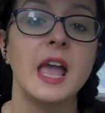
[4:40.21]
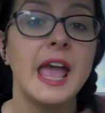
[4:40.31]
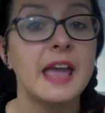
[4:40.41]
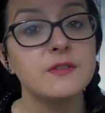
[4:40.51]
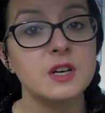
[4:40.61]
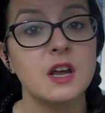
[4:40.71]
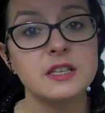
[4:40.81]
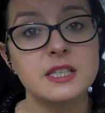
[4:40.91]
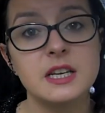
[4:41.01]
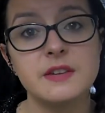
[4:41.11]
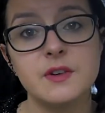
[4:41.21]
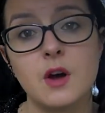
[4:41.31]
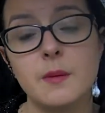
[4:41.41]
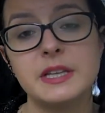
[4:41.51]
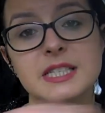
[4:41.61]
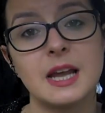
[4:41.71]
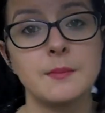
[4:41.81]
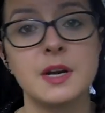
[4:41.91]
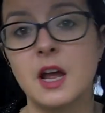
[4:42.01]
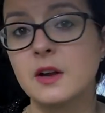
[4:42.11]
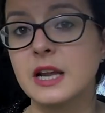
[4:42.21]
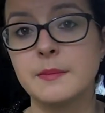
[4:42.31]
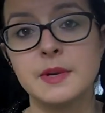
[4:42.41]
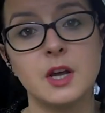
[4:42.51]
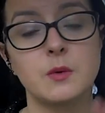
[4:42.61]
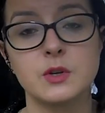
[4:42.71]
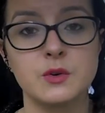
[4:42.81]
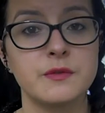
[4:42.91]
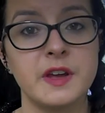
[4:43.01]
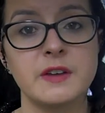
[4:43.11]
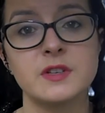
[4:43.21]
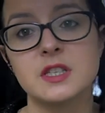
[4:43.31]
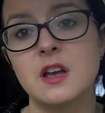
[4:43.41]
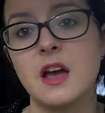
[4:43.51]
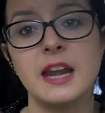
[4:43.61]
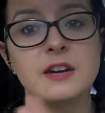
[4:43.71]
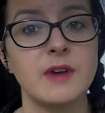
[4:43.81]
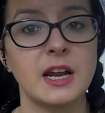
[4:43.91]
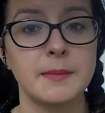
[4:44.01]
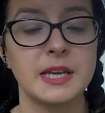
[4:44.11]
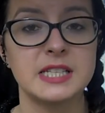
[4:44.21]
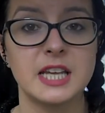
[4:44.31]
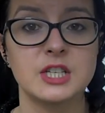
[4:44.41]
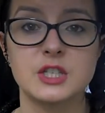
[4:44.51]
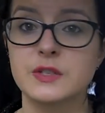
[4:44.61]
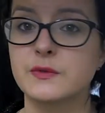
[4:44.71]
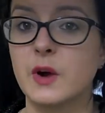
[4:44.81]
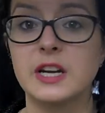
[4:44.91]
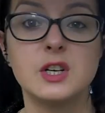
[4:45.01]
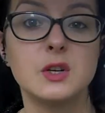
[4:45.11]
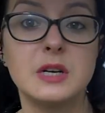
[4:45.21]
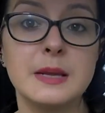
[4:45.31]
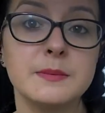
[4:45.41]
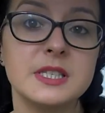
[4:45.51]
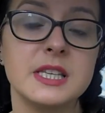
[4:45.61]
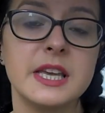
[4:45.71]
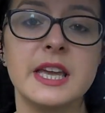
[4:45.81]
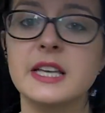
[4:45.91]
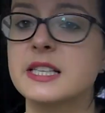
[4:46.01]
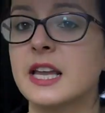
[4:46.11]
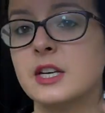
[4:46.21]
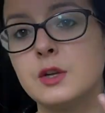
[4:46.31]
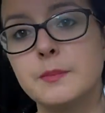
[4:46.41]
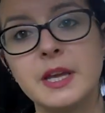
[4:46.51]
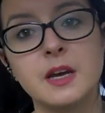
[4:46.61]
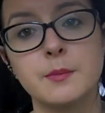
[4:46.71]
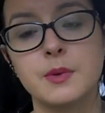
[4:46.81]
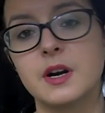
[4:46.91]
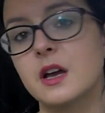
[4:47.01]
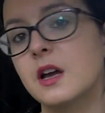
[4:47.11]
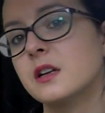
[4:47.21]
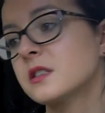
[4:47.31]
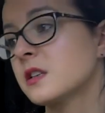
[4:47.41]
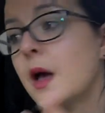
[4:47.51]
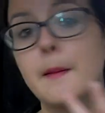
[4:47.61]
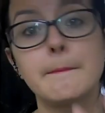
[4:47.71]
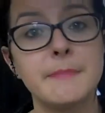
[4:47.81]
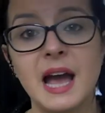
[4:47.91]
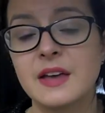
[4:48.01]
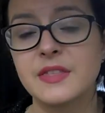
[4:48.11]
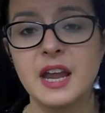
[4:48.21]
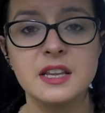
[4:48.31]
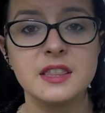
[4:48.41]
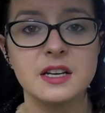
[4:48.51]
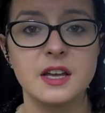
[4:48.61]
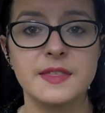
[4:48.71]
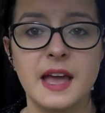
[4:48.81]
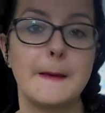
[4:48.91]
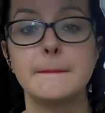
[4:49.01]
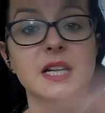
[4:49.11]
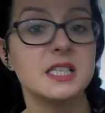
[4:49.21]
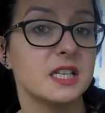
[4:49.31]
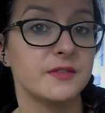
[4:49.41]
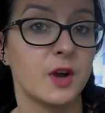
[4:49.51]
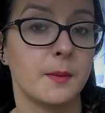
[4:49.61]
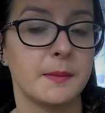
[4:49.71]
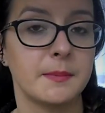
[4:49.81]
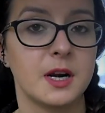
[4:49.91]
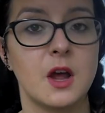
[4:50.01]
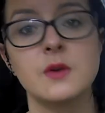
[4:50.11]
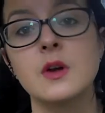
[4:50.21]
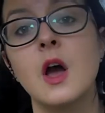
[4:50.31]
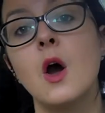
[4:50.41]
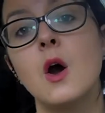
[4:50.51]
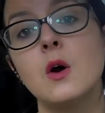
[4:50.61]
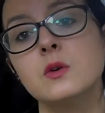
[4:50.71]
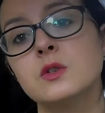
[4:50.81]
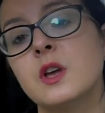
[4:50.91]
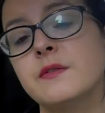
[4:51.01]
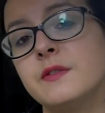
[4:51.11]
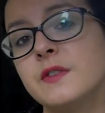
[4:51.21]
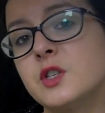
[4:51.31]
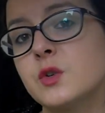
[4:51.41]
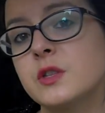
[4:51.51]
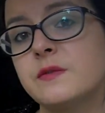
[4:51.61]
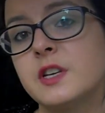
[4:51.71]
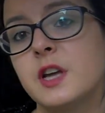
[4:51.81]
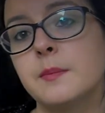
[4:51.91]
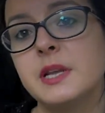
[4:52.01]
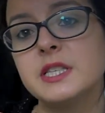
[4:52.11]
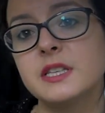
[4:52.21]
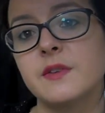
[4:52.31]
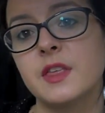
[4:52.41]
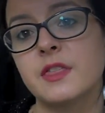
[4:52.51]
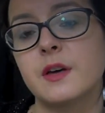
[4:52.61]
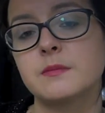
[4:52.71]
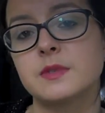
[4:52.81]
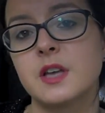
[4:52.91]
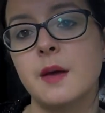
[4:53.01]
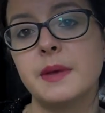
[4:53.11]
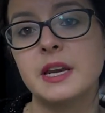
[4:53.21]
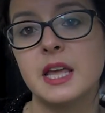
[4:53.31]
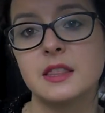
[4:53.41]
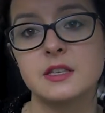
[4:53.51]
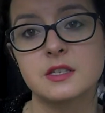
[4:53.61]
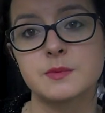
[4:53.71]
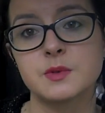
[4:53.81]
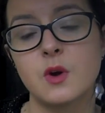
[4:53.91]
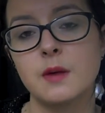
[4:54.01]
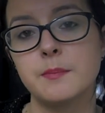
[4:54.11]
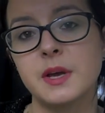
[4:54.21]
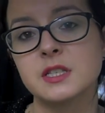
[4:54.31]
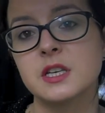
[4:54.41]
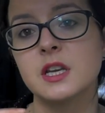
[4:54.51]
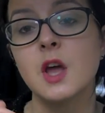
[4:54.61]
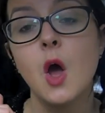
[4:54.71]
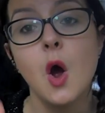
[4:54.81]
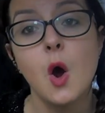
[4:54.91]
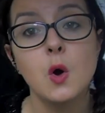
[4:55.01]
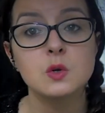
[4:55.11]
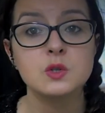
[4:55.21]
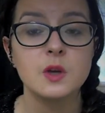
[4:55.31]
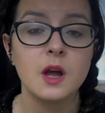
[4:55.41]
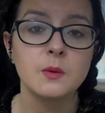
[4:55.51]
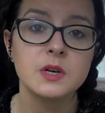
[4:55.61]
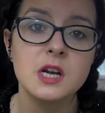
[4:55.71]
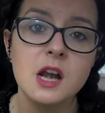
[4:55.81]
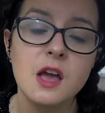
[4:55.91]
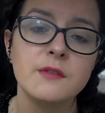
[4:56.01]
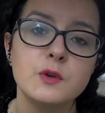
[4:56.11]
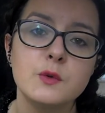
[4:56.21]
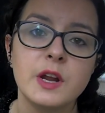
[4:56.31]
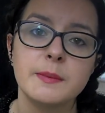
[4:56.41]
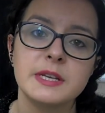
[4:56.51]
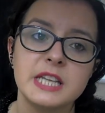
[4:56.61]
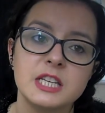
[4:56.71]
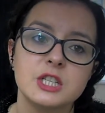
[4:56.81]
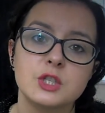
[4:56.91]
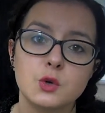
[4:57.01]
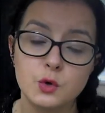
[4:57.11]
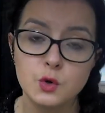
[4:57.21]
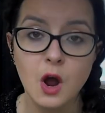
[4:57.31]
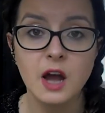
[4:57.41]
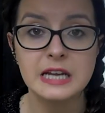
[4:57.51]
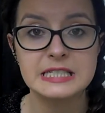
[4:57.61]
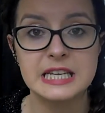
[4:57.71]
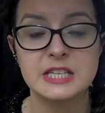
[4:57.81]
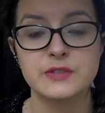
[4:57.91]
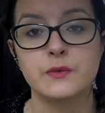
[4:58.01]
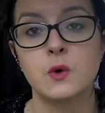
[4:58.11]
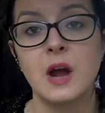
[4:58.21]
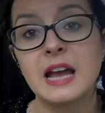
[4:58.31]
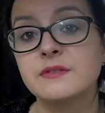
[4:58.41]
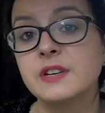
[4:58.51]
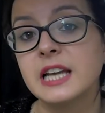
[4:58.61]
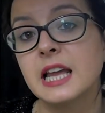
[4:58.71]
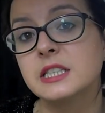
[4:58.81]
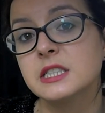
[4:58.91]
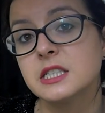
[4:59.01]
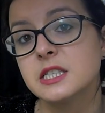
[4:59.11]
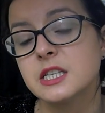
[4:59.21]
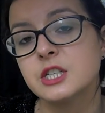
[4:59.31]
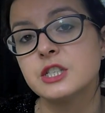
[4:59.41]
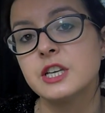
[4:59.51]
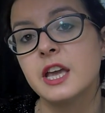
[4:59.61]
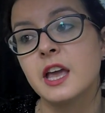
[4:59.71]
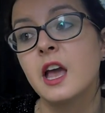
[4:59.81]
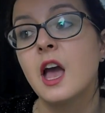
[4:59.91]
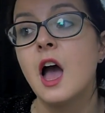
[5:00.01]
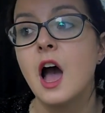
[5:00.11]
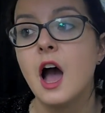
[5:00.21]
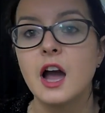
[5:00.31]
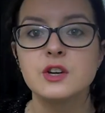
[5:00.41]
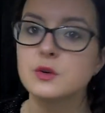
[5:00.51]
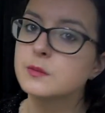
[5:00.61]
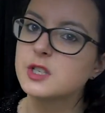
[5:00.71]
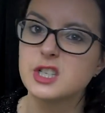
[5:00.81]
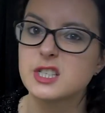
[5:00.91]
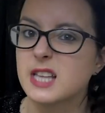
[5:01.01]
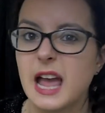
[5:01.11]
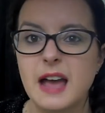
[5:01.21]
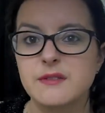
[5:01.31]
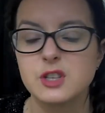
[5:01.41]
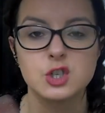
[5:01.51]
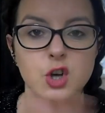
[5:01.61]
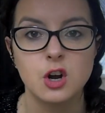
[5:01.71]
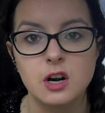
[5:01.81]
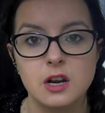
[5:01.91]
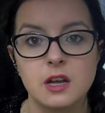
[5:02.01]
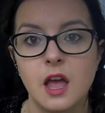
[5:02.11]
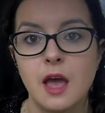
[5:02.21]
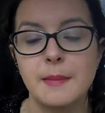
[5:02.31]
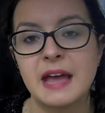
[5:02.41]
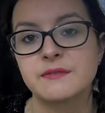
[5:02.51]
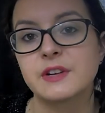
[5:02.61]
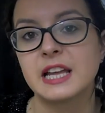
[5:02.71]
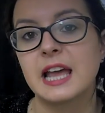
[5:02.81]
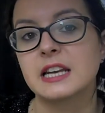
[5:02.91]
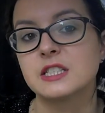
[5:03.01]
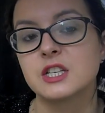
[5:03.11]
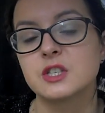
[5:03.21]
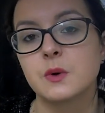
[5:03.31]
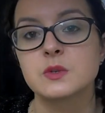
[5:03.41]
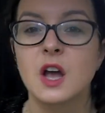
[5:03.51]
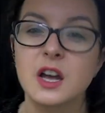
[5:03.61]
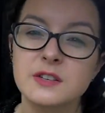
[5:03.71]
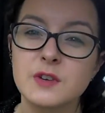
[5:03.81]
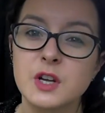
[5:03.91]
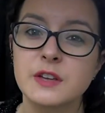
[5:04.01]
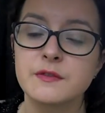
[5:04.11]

If you'd like to leave a comment down below letting me know what your favourites are, any recommendations for any new lipsticks, any new makeup products, bath, anything like that, please leave a comment below. Also, if you've enjoyed the video, please give it a thumbs up and hit the subscribe button. Also, I would love your recommendations or your ideas for advent calendars this year. I normally just have the chocolate advent calendar, so I was kind of looking for